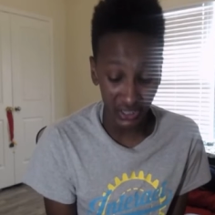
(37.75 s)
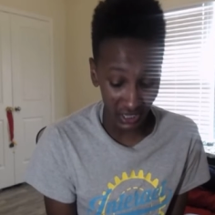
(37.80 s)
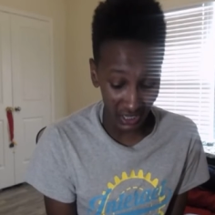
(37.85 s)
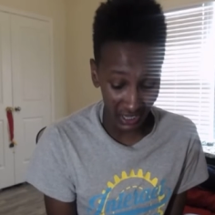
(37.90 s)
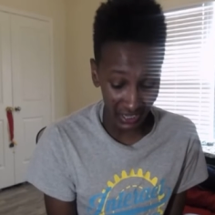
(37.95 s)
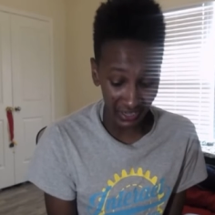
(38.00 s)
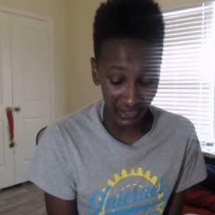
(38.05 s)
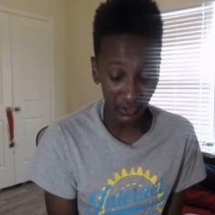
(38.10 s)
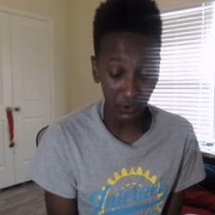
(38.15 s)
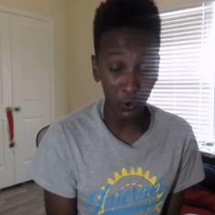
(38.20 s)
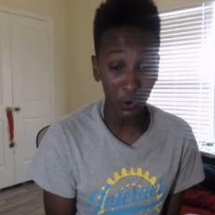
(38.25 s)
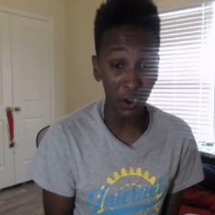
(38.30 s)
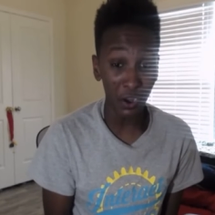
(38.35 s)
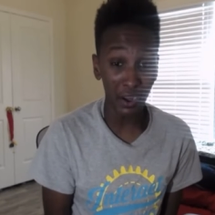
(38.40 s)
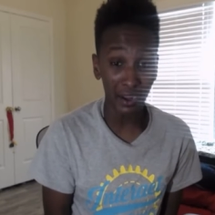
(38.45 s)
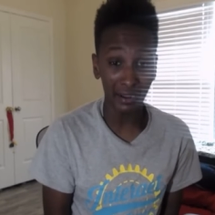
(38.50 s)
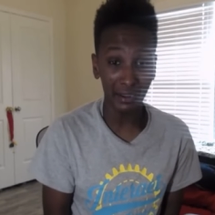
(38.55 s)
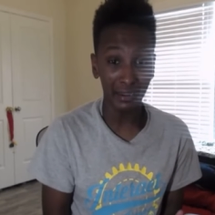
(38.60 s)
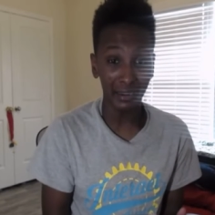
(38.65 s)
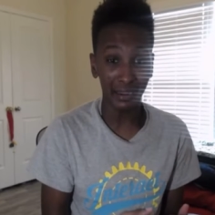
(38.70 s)
And
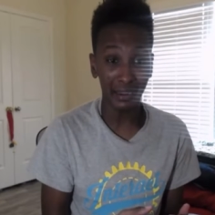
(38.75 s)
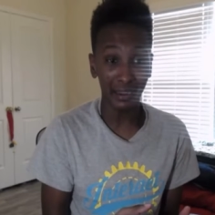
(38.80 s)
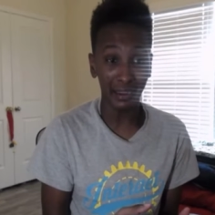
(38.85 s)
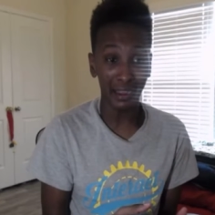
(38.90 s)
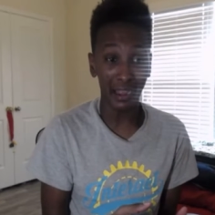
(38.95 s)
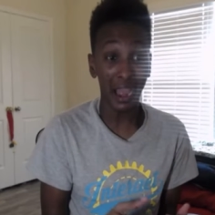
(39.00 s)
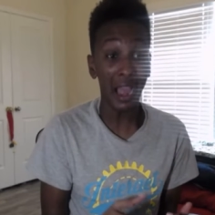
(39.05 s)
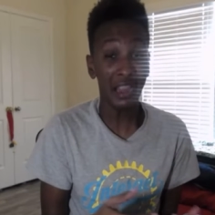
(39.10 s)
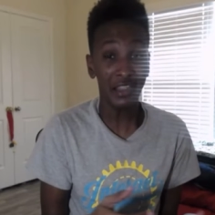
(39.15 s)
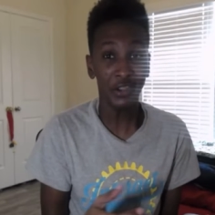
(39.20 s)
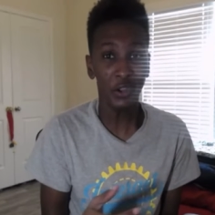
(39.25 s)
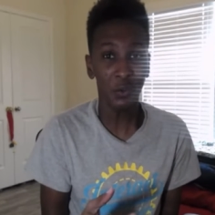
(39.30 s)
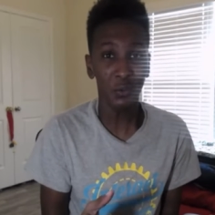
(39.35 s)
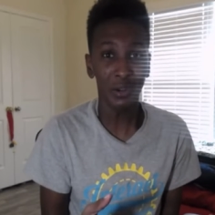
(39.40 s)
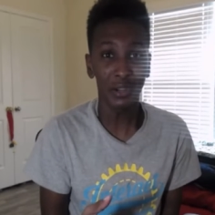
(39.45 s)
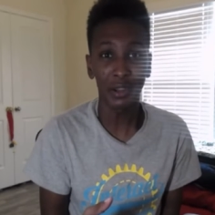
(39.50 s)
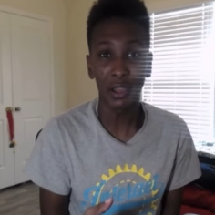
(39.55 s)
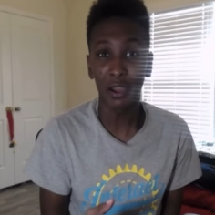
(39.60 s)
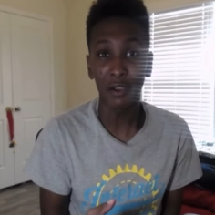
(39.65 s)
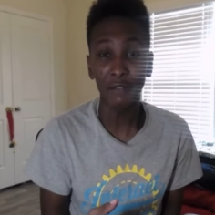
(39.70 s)
I know
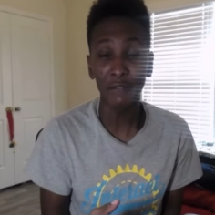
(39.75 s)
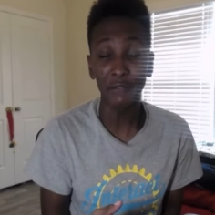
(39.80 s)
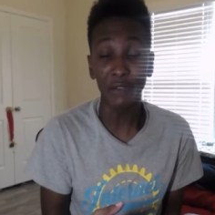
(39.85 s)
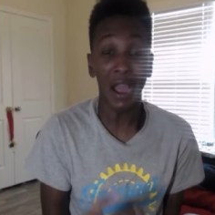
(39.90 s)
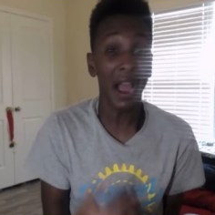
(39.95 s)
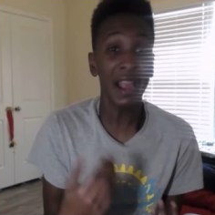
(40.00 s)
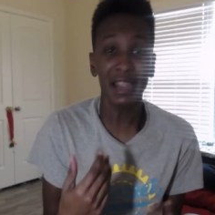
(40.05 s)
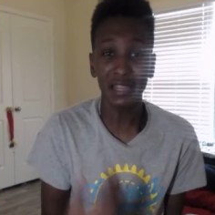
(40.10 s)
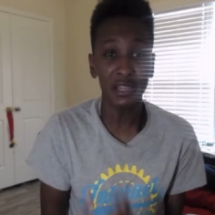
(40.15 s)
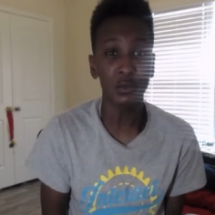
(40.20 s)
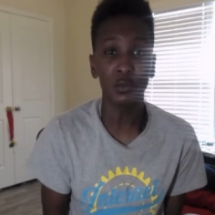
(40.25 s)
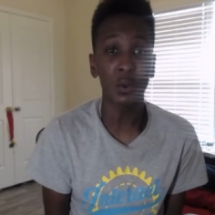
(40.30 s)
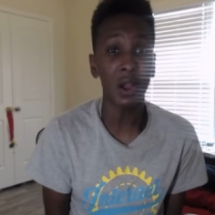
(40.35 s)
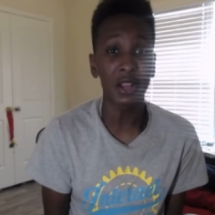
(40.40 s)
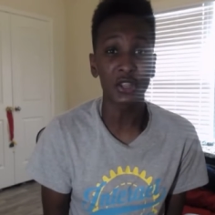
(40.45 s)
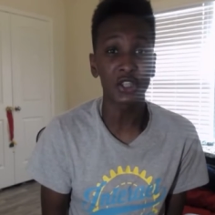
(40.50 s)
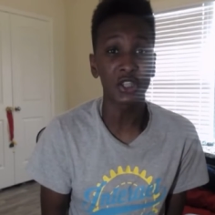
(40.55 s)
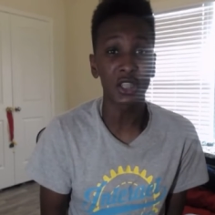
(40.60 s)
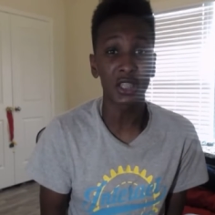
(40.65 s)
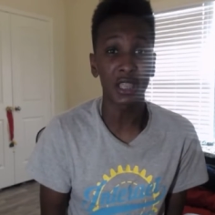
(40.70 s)
enough. I didn't
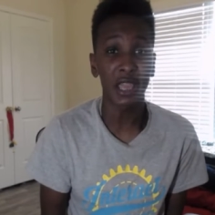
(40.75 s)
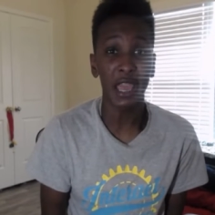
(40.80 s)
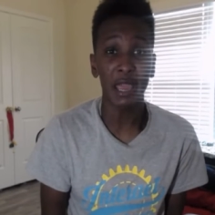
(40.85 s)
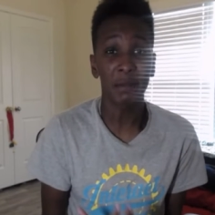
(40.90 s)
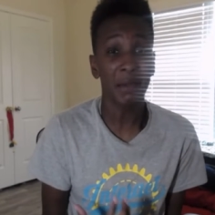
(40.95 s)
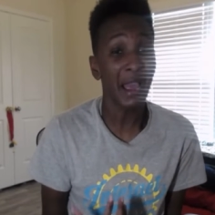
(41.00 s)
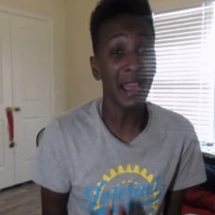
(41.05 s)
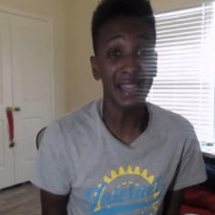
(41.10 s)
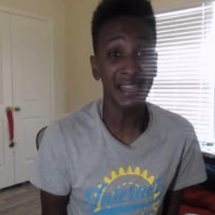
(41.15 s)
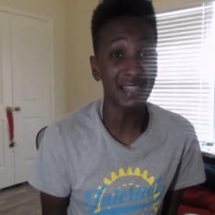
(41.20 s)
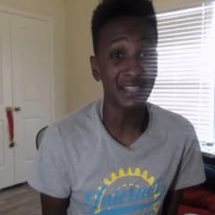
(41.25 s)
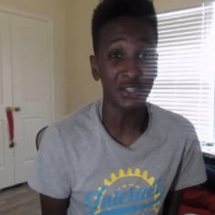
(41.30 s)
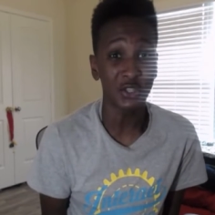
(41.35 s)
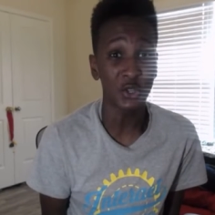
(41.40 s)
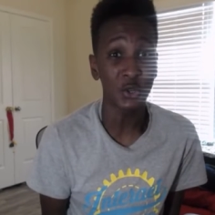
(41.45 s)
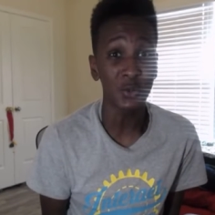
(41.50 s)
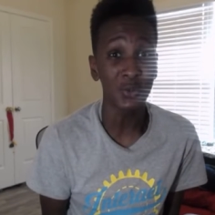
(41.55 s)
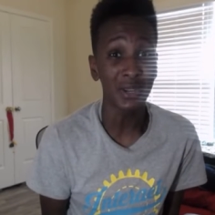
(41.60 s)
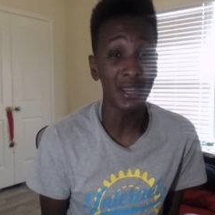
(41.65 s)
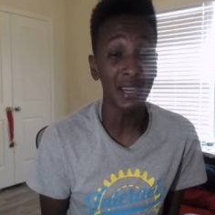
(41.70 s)
watch the game, I didn't
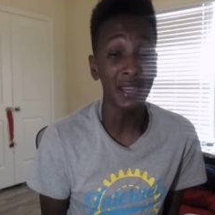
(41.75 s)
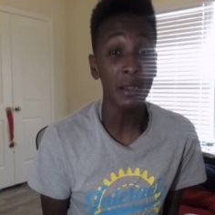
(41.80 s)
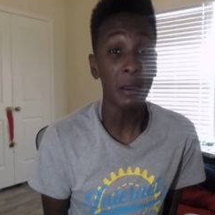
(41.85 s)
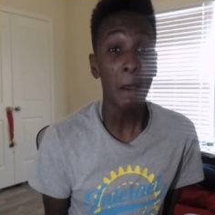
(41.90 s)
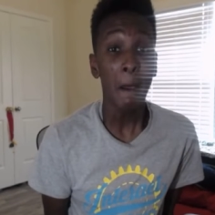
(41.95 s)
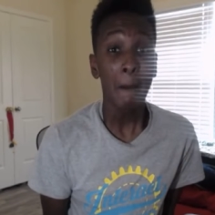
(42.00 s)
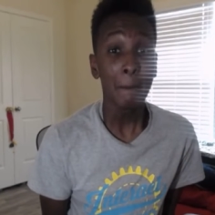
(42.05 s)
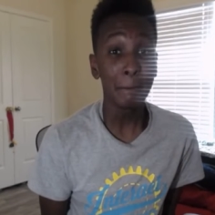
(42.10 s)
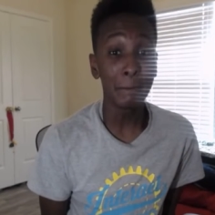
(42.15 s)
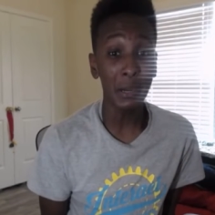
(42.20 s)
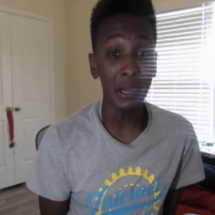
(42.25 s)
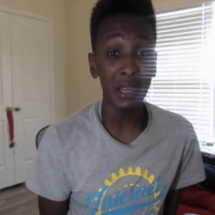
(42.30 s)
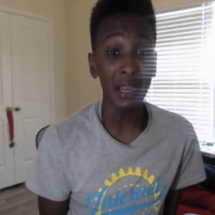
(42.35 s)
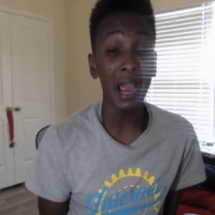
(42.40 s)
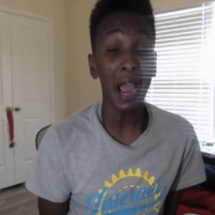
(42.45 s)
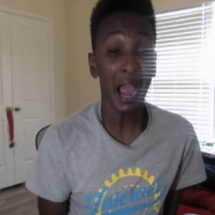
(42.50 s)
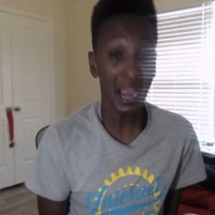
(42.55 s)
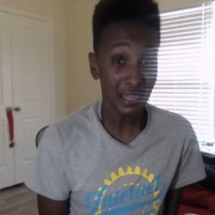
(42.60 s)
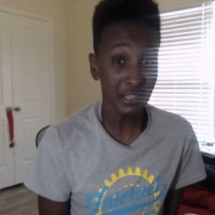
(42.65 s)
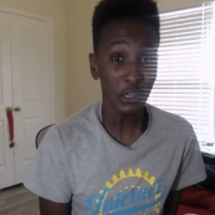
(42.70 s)
tune in, but
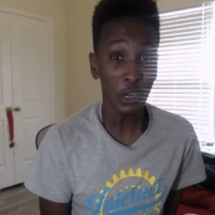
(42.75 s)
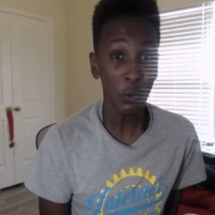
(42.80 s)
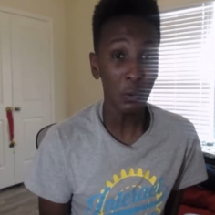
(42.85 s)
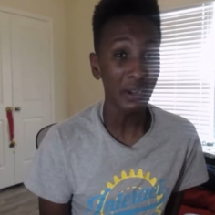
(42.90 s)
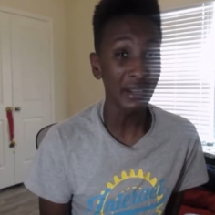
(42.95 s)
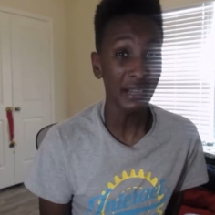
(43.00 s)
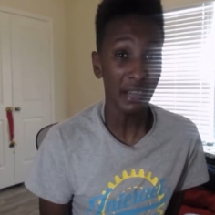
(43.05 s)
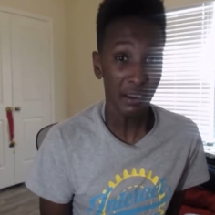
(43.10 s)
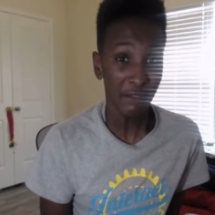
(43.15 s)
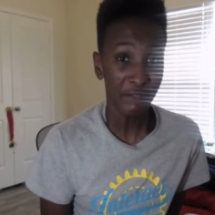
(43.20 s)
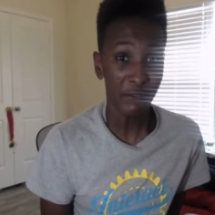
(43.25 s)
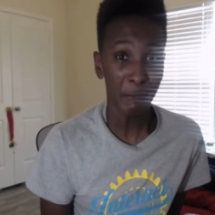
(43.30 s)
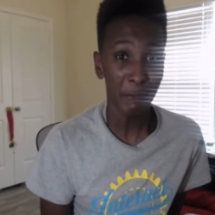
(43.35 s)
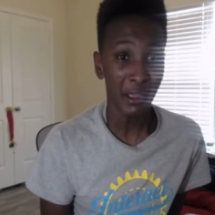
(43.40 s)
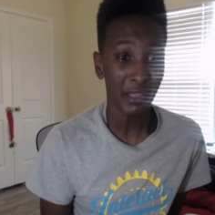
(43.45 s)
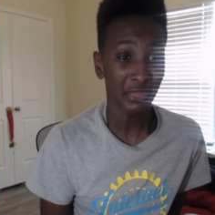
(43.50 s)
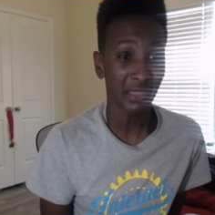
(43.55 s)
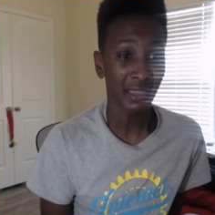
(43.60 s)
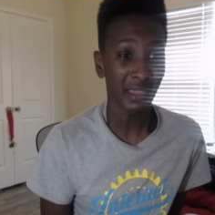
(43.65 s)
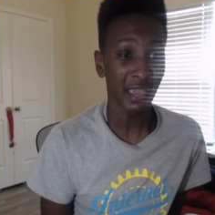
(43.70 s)
I know enough
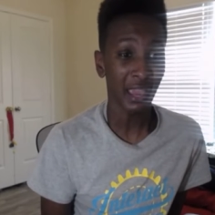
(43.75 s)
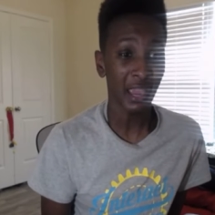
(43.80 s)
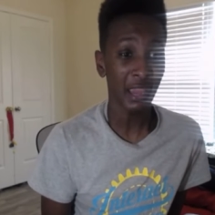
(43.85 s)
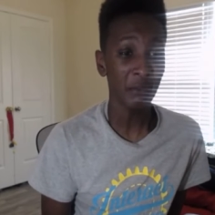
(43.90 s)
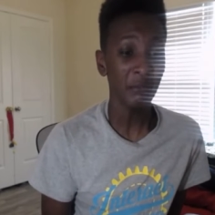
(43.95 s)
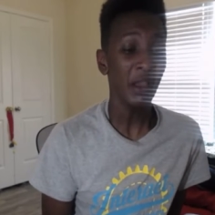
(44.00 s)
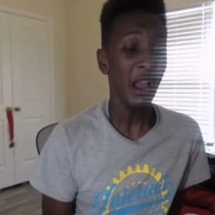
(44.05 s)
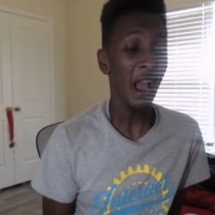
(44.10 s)
about the game.